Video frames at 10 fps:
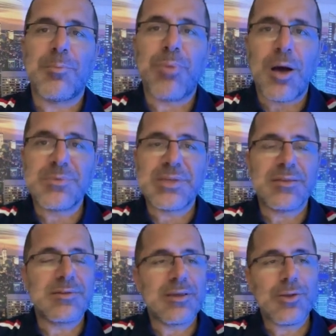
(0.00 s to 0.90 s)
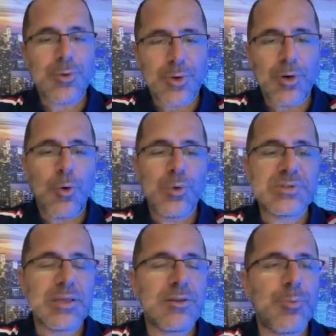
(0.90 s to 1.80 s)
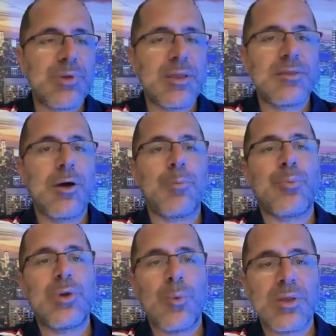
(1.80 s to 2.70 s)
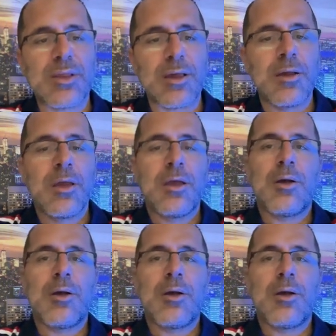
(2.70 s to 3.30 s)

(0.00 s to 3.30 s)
pumps and, you know, always end up in a dump. We don't want that.